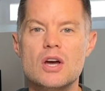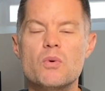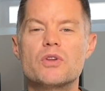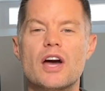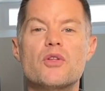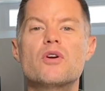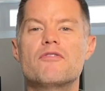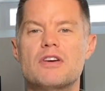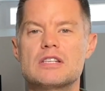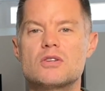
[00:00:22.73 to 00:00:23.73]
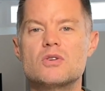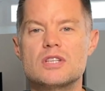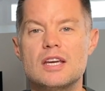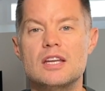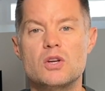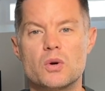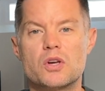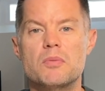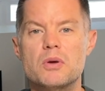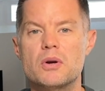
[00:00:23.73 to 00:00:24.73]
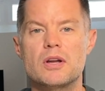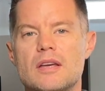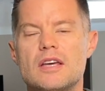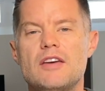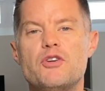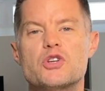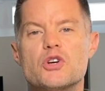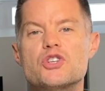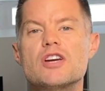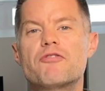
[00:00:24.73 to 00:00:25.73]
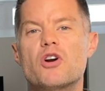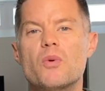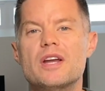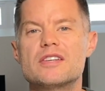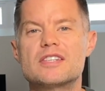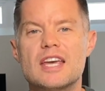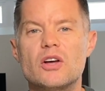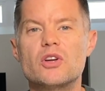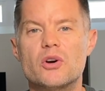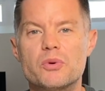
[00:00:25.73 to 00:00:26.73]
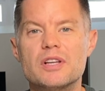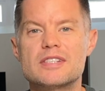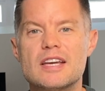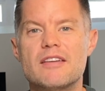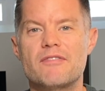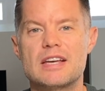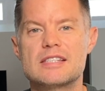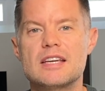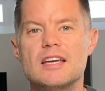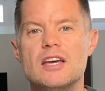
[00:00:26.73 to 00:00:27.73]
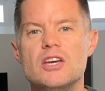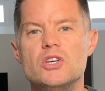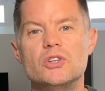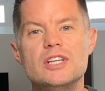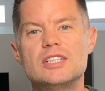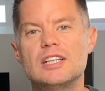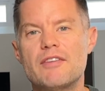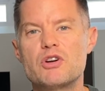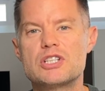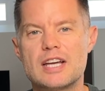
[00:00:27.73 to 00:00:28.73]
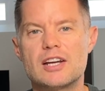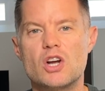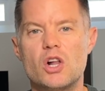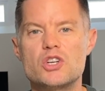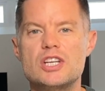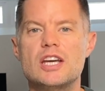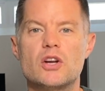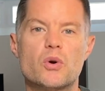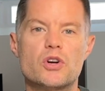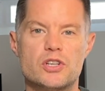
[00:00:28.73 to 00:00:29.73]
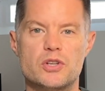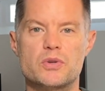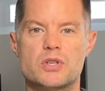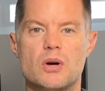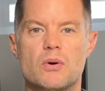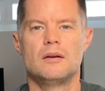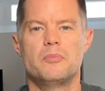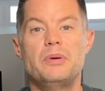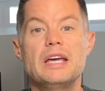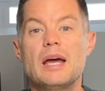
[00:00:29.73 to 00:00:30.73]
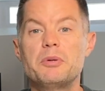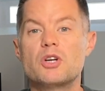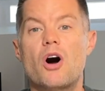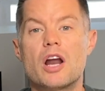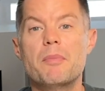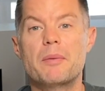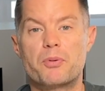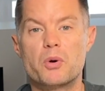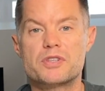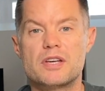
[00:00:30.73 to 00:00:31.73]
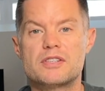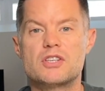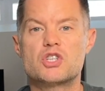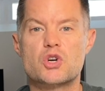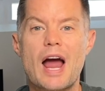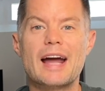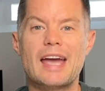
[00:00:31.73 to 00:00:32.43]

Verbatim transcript: with other investors in your community. If you're searching for a way to scale your real estate investing, you'll need to leverage technology in order to do so. Being able to automate processes, track